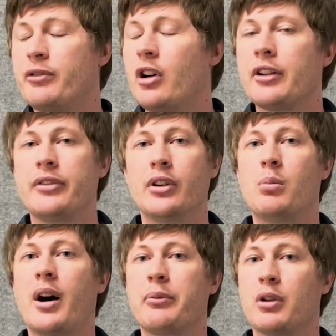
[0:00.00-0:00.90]
I feel
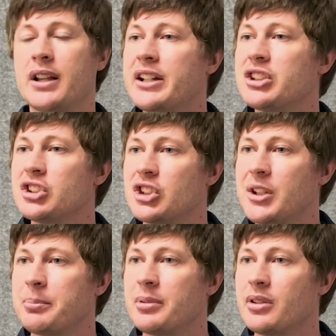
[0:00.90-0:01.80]
my
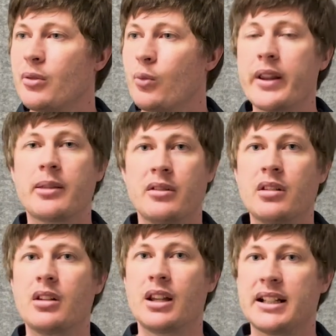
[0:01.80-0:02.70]
relationship with
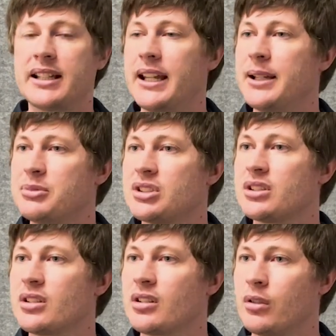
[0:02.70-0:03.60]
the
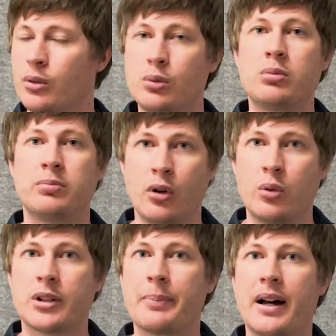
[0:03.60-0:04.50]
teams, all
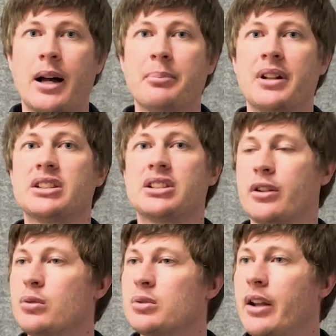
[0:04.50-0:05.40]
departments at
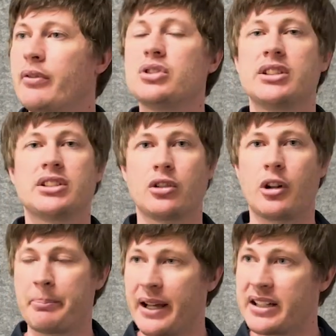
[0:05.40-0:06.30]
all levels, is a
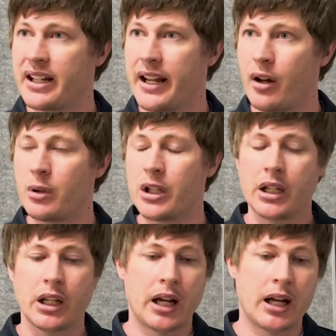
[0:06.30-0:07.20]
lot better now.
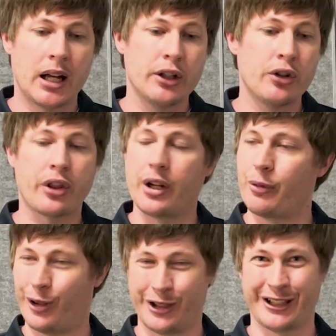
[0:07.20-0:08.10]
Not that it
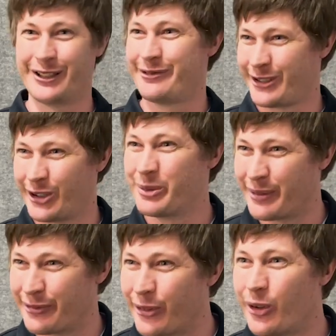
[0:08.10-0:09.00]
wasn't good
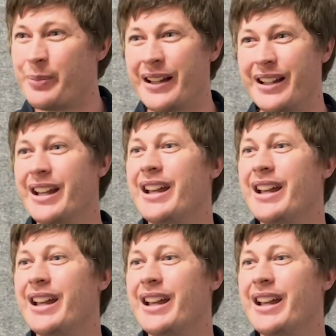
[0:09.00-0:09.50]
before, but